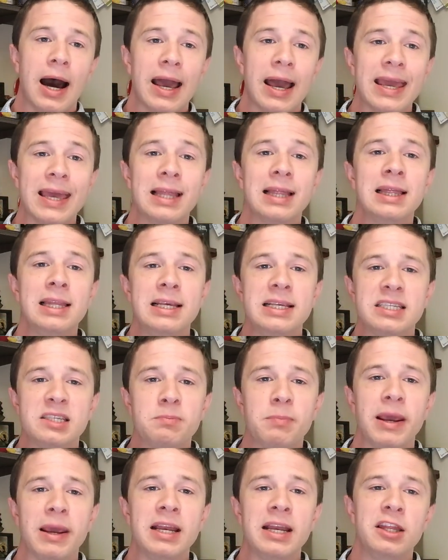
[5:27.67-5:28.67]
Italy,
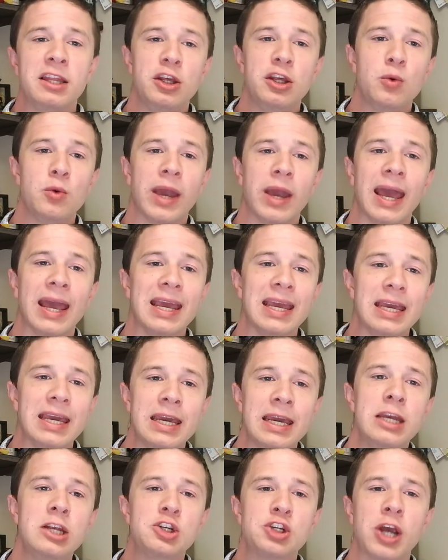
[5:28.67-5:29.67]
Spain, and the UK
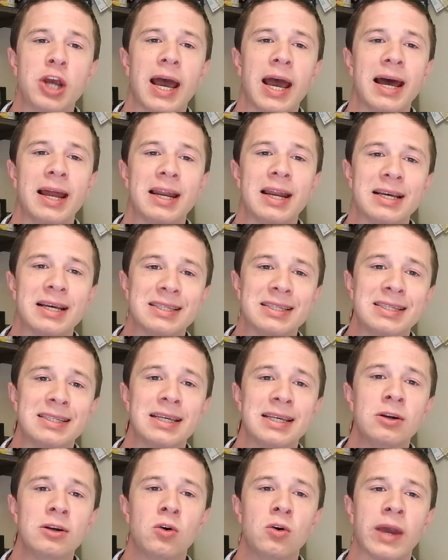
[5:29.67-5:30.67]
each had a
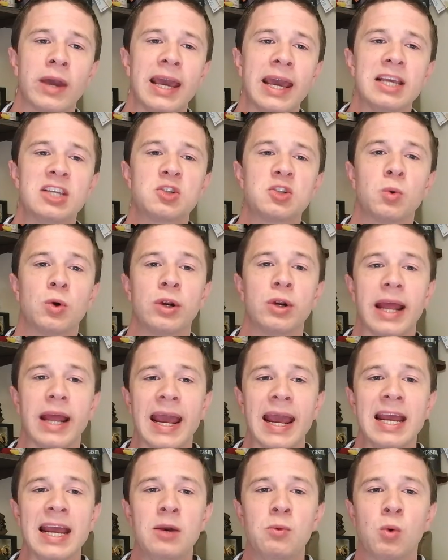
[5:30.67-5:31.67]
single case where an
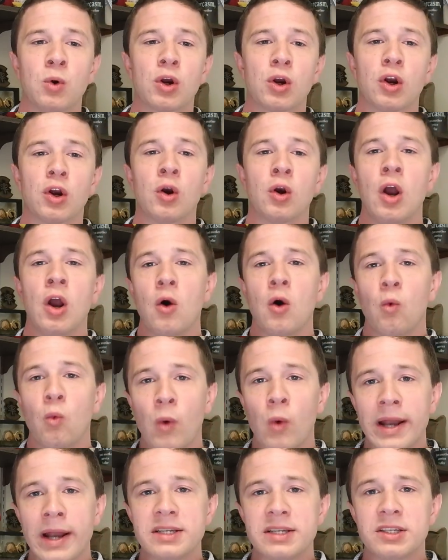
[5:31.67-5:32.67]
aid worker
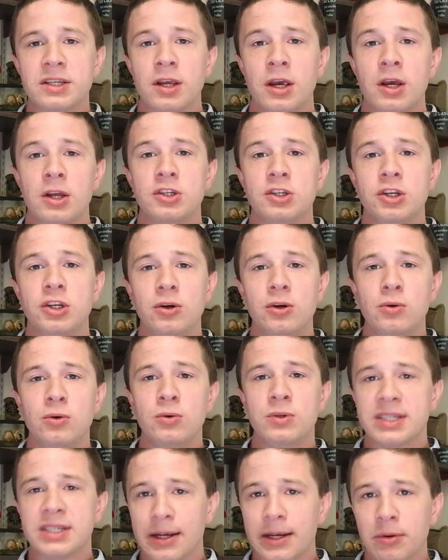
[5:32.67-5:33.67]
went to
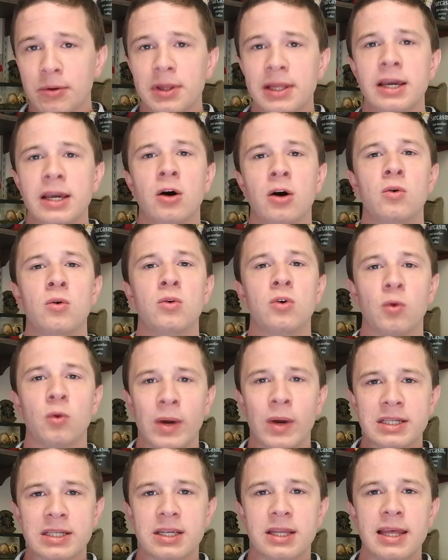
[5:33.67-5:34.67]
Sierra Leone or
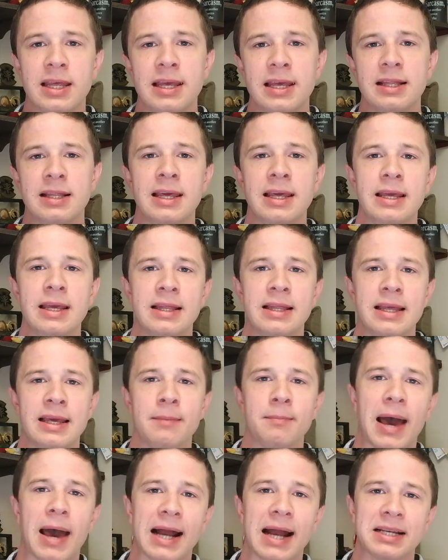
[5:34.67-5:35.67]
went to the
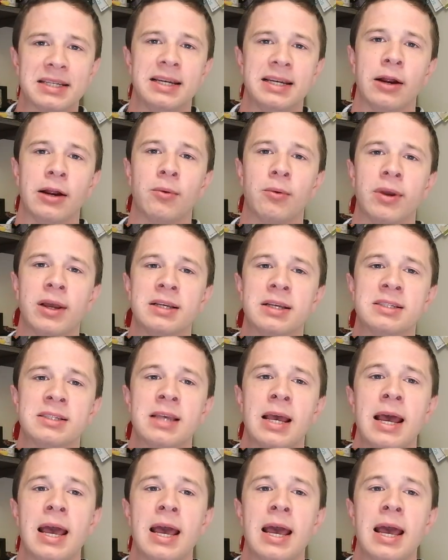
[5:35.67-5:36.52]
impacted areas,